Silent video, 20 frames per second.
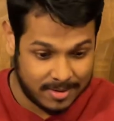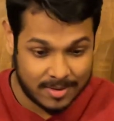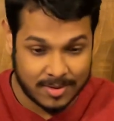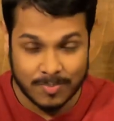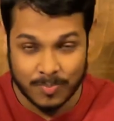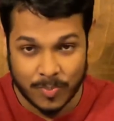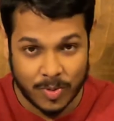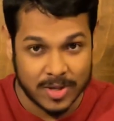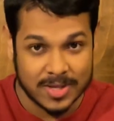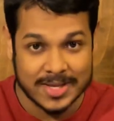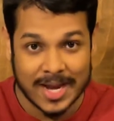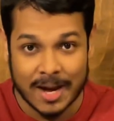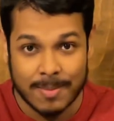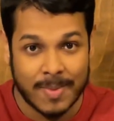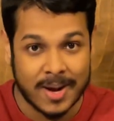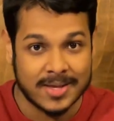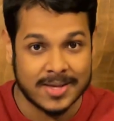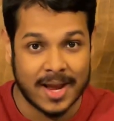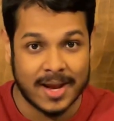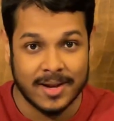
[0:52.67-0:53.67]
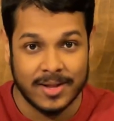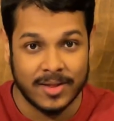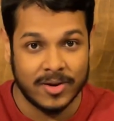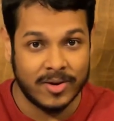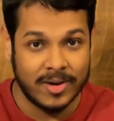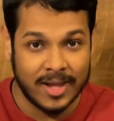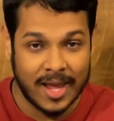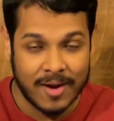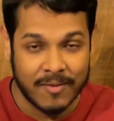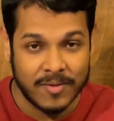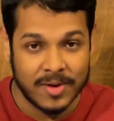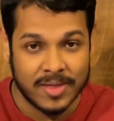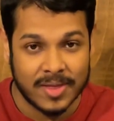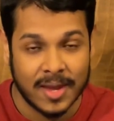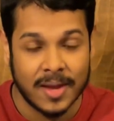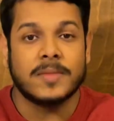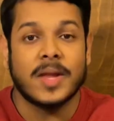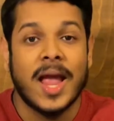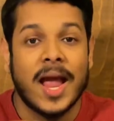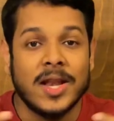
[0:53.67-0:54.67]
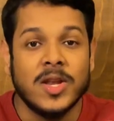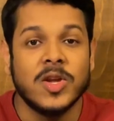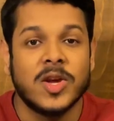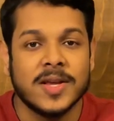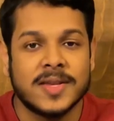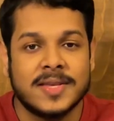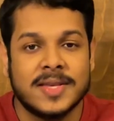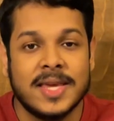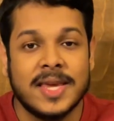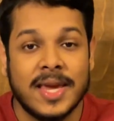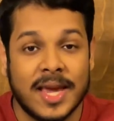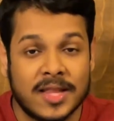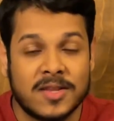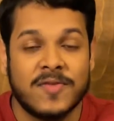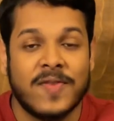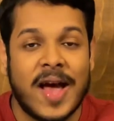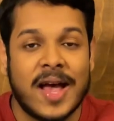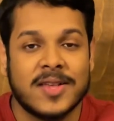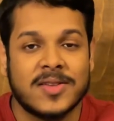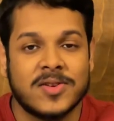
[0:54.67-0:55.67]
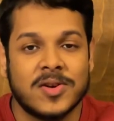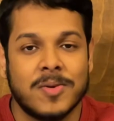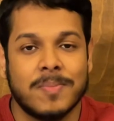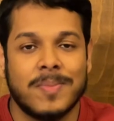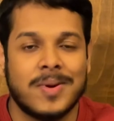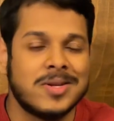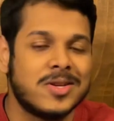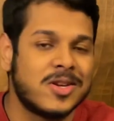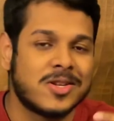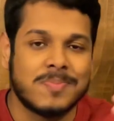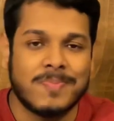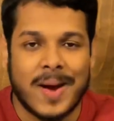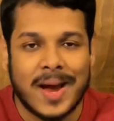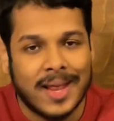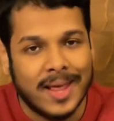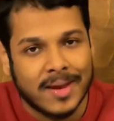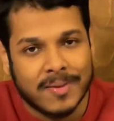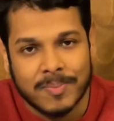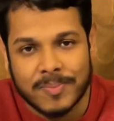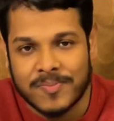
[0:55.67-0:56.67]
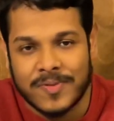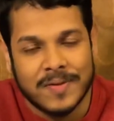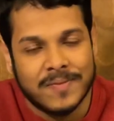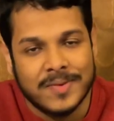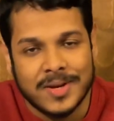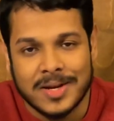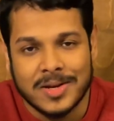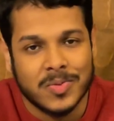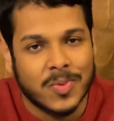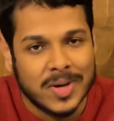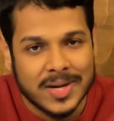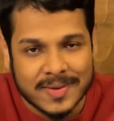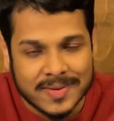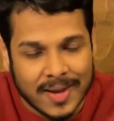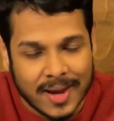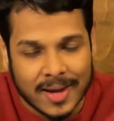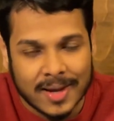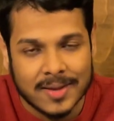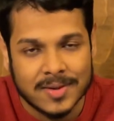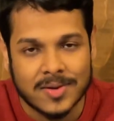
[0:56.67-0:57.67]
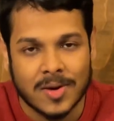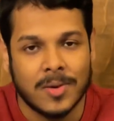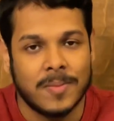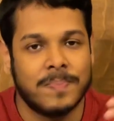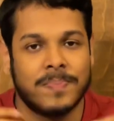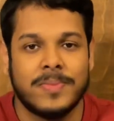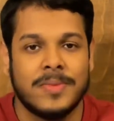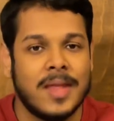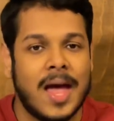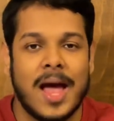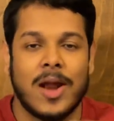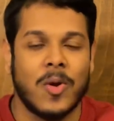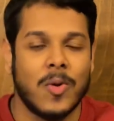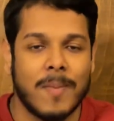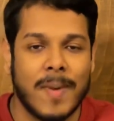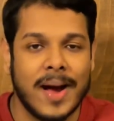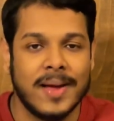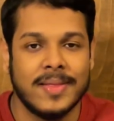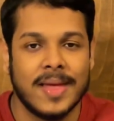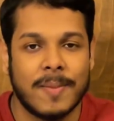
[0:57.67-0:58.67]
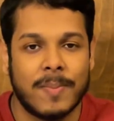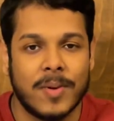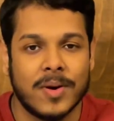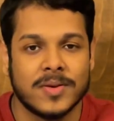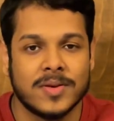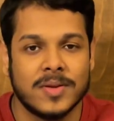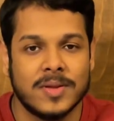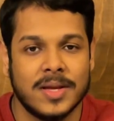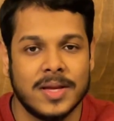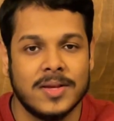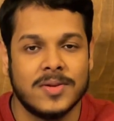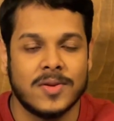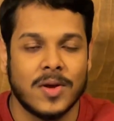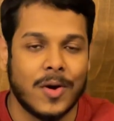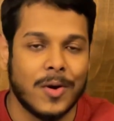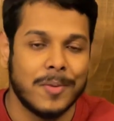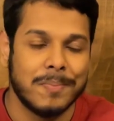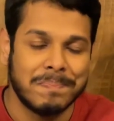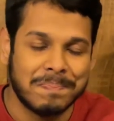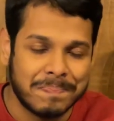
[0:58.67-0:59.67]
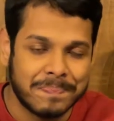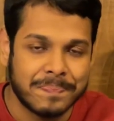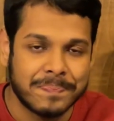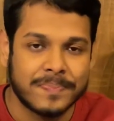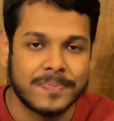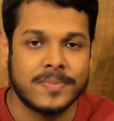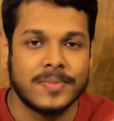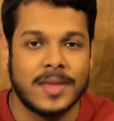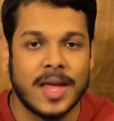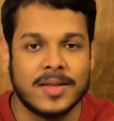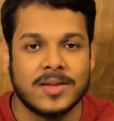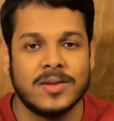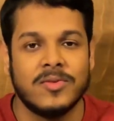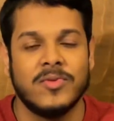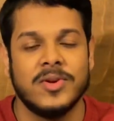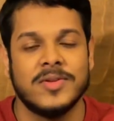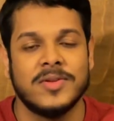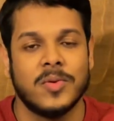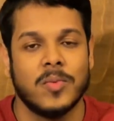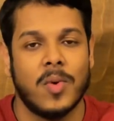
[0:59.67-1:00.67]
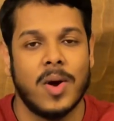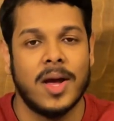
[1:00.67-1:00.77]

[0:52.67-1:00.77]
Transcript: put side by side literally everything, and you can see it's faster, but just by like 15-20 seconds. So I don't mind that personally, so that's the reason why.